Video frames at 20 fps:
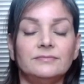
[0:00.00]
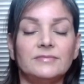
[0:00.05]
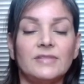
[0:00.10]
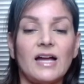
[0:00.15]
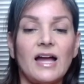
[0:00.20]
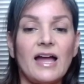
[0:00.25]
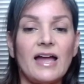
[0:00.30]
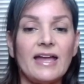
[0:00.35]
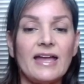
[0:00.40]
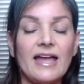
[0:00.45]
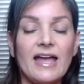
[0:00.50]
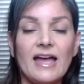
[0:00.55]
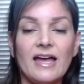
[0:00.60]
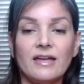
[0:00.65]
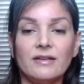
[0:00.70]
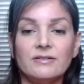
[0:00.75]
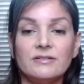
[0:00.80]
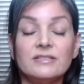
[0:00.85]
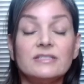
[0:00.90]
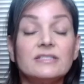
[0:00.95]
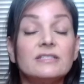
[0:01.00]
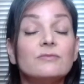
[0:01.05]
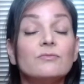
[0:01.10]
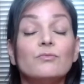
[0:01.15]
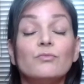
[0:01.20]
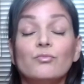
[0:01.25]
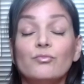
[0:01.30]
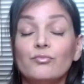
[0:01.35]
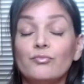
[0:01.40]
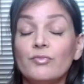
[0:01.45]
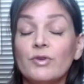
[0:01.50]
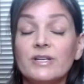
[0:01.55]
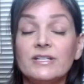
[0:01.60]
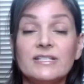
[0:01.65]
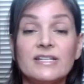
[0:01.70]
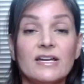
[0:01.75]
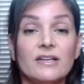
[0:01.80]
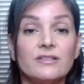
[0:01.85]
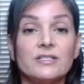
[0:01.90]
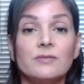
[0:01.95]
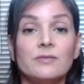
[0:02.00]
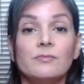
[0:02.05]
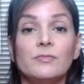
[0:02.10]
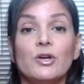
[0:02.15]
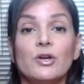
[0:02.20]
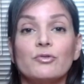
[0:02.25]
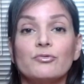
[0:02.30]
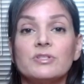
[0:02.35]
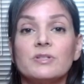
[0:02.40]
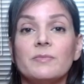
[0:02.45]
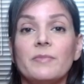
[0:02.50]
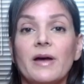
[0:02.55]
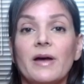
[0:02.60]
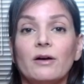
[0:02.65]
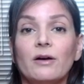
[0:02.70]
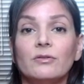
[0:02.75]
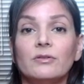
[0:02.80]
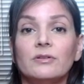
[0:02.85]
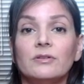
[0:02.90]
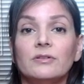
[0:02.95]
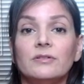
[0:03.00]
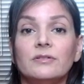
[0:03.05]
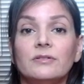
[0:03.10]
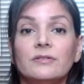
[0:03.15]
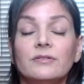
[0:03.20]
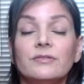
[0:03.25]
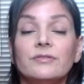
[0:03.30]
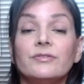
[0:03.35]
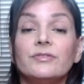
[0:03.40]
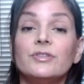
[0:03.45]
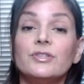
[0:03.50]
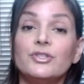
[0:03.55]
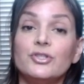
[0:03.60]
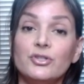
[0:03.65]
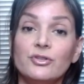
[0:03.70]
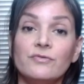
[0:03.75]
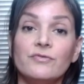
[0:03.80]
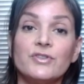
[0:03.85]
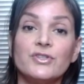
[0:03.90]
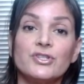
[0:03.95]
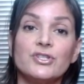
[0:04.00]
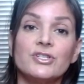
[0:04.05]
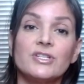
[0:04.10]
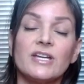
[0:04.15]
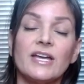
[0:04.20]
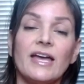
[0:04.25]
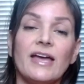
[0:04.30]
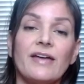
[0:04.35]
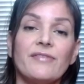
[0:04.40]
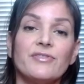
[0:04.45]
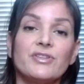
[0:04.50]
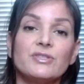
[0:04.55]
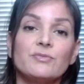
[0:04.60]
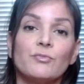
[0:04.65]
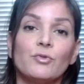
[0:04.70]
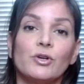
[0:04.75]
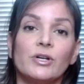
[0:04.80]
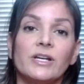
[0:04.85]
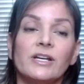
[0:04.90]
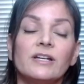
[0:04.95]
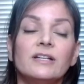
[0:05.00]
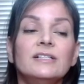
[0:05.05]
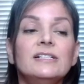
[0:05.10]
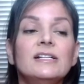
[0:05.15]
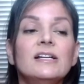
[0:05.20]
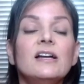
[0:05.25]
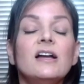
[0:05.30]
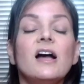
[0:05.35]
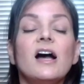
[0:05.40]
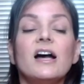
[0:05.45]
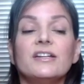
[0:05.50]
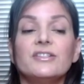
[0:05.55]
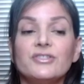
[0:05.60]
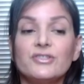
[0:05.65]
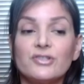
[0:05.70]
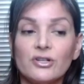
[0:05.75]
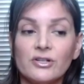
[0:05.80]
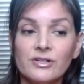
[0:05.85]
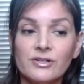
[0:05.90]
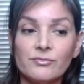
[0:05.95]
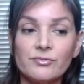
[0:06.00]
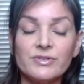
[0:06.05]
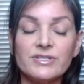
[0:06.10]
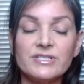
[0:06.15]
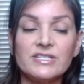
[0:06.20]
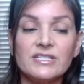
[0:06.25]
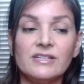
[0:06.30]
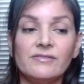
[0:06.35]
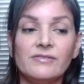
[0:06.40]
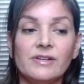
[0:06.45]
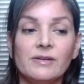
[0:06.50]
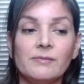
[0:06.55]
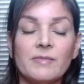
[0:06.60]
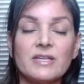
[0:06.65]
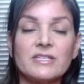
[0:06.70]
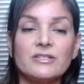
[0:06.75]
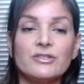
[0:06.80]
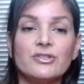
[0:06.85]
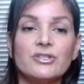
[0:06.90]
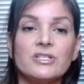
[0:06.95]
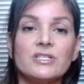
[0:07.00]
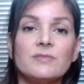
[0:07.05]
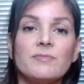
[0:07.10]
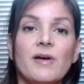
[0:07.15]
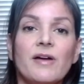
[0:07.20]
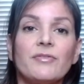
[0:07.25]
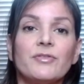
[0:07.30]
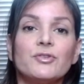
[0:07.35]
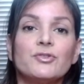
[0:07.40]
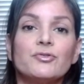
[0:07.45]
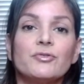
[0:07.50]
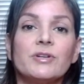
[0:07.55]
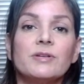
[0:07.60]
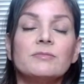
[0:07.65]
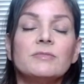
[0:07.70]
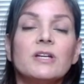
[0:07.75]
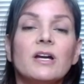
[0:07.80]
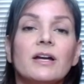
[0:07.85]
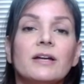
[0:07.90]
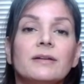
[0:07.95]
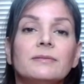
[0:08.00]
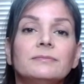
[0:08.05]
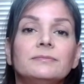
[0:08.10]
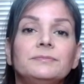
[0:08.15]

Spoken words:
I had written down some notes about the 2 visions I had this morning, I started receiving messages about the dream time.